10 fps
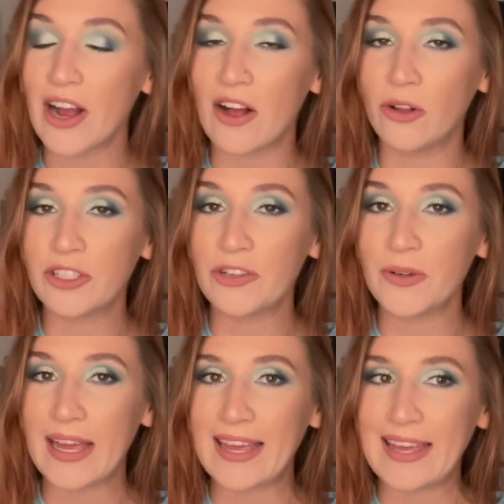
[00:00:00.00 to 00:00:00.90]
I also
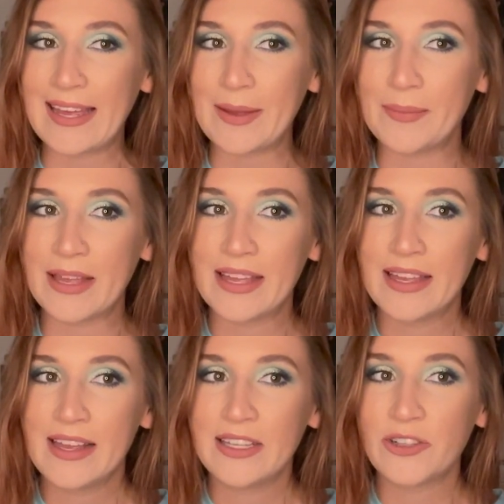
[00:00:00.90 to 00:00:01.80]
am
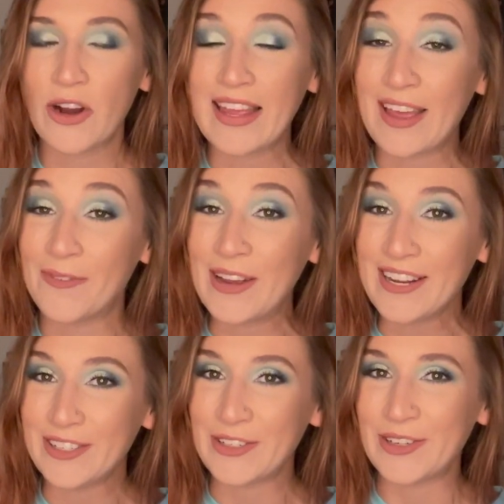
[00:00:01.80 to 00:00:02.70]
starting a
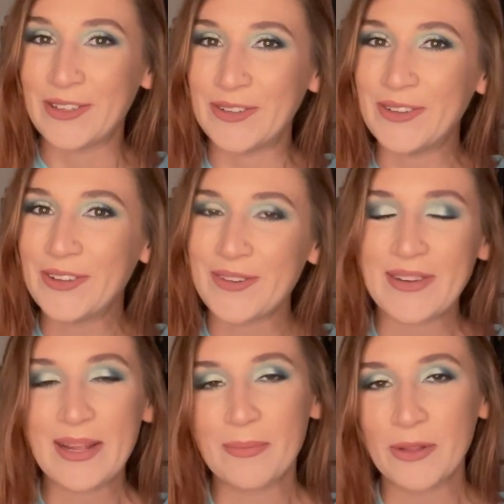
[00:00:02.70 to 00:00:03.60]
reading journal, a
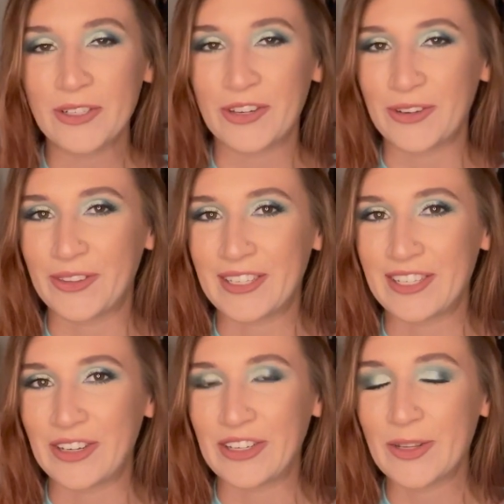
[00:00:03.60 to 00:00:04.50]
reading bullet journal this year.